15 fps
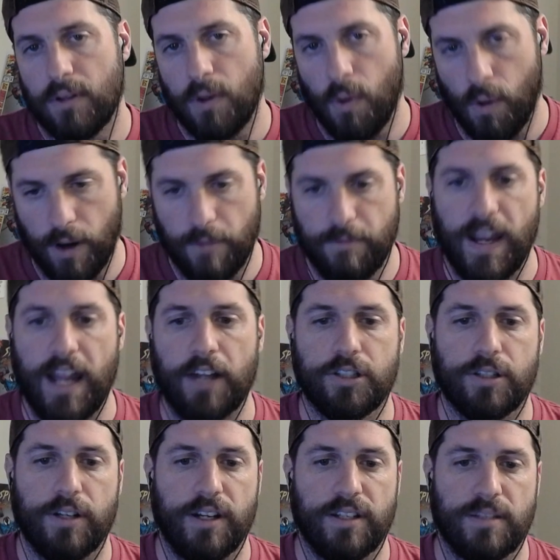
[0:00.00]
Court of
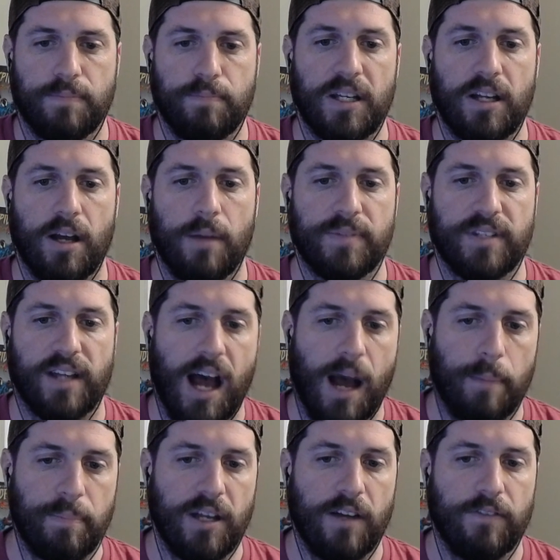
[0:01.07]
Vantress becomes a
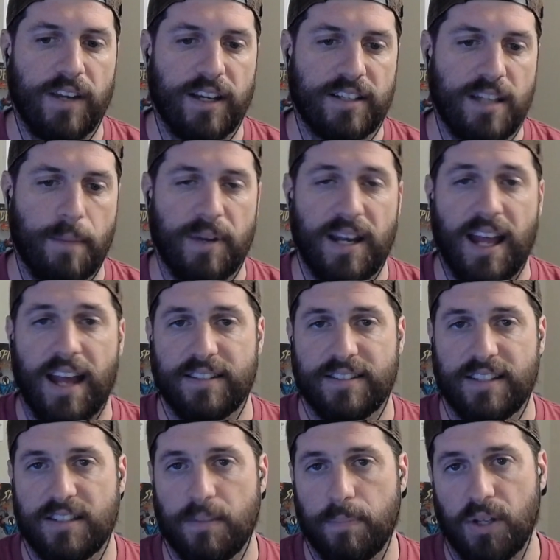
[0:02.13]
copy of it, except it has
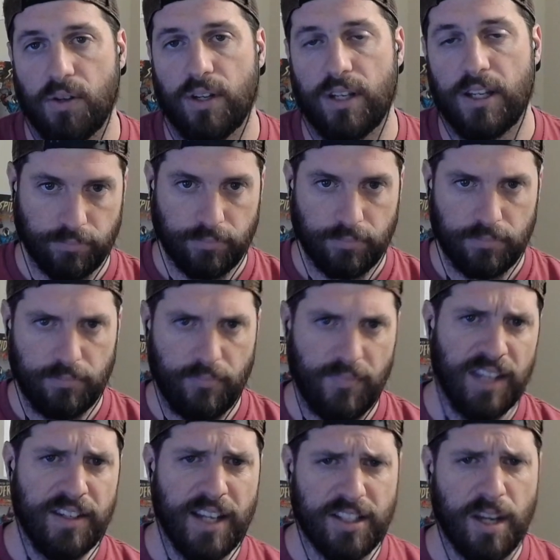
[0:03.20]
this ability.
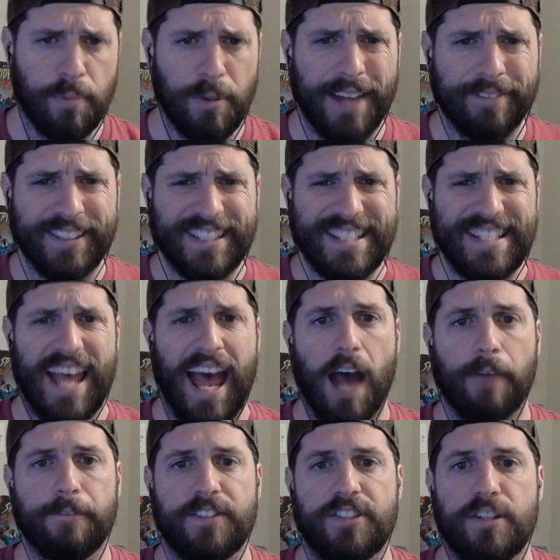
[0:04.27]
Next up, we have
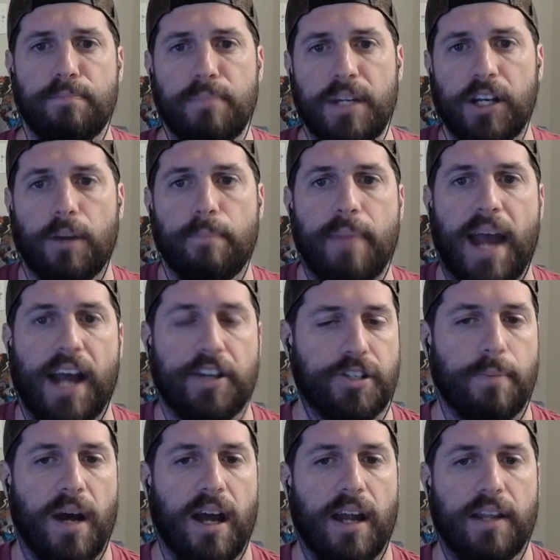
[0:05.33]
Lazav Demir
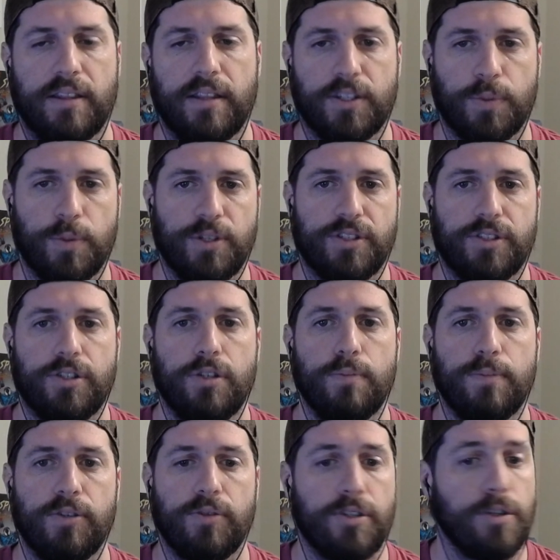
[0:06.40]
Mastermind. This one's 2
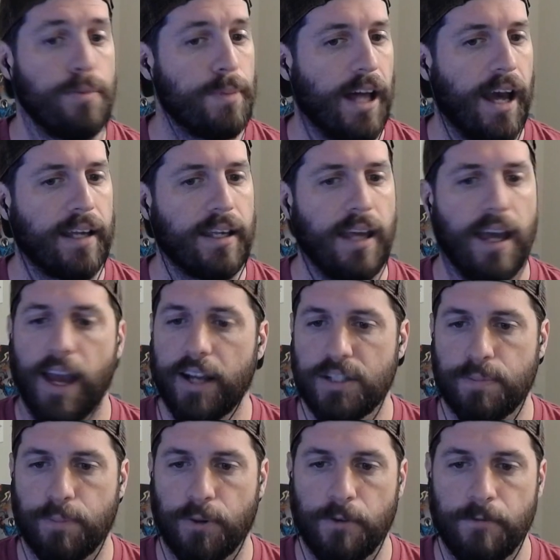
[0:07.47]
blue, 2 black,
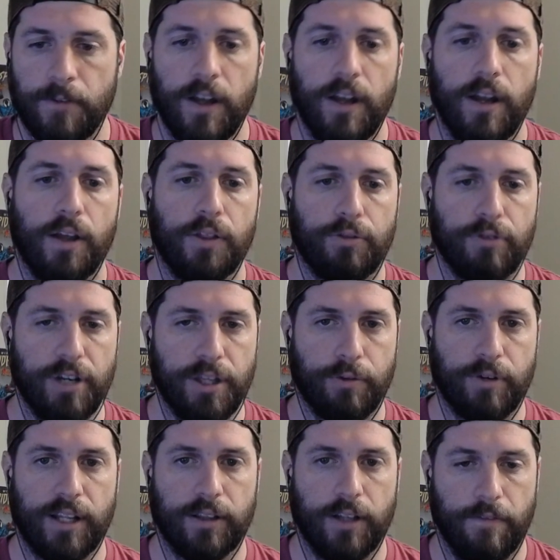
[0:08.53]
hexproof,
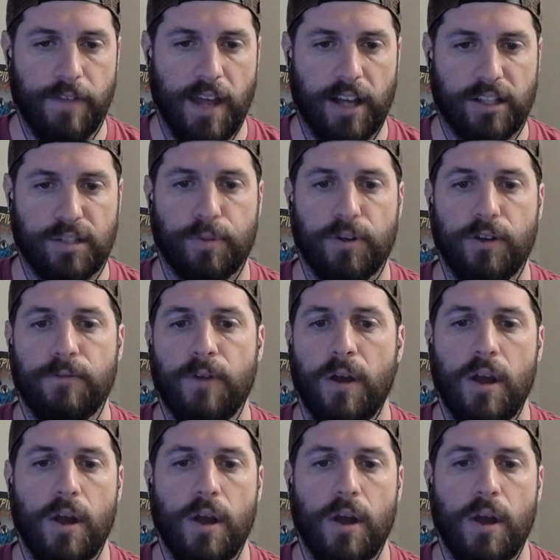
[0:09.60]
3/3. Love the hexproof.